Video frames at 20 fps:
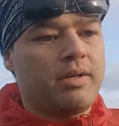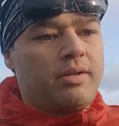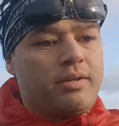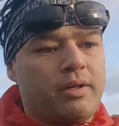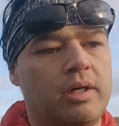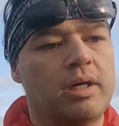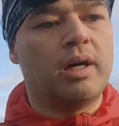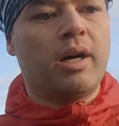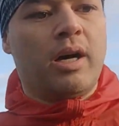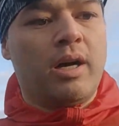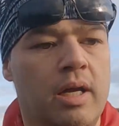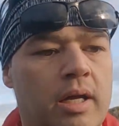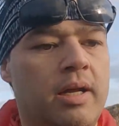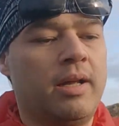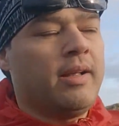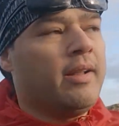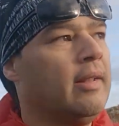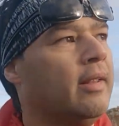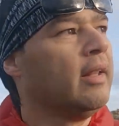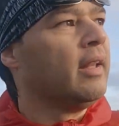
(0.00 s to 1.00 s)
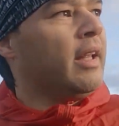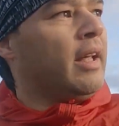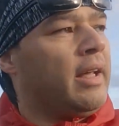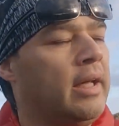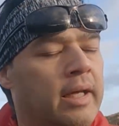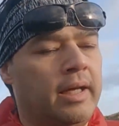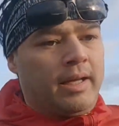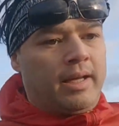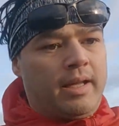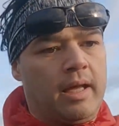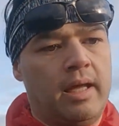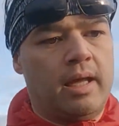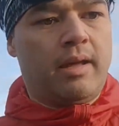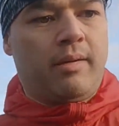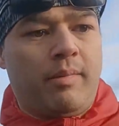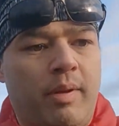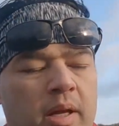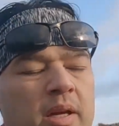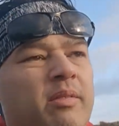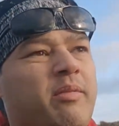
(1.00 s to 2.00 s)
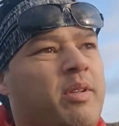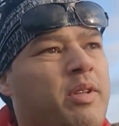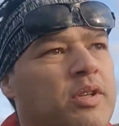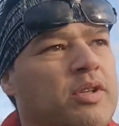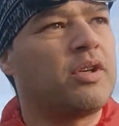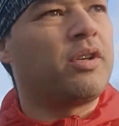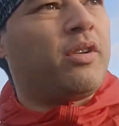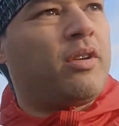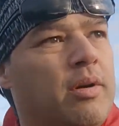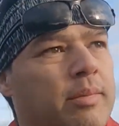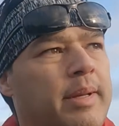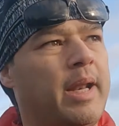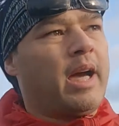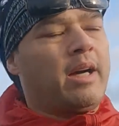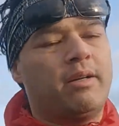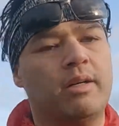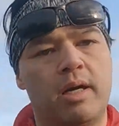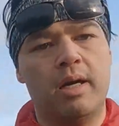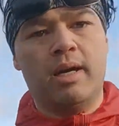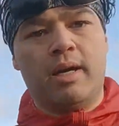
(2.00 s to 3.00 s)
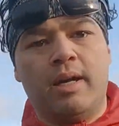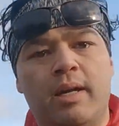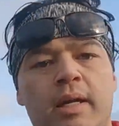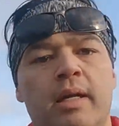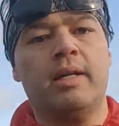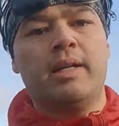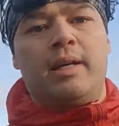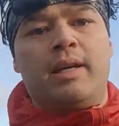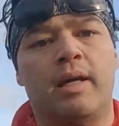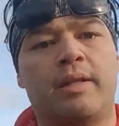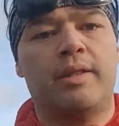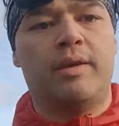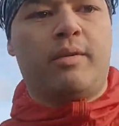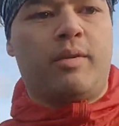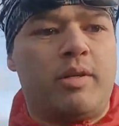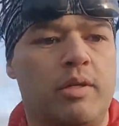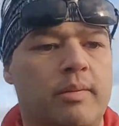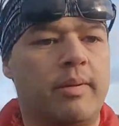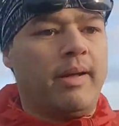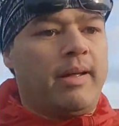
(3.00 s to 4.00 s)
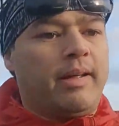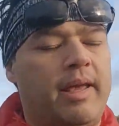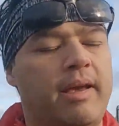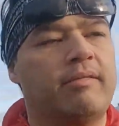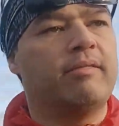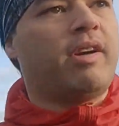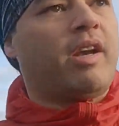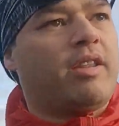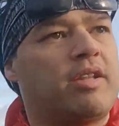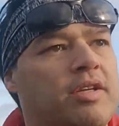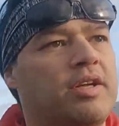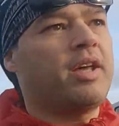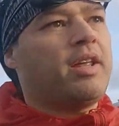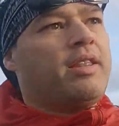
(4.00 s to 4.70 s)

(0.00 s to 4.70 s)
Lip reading: So and with the sun coming out, I think we should be able to get rid of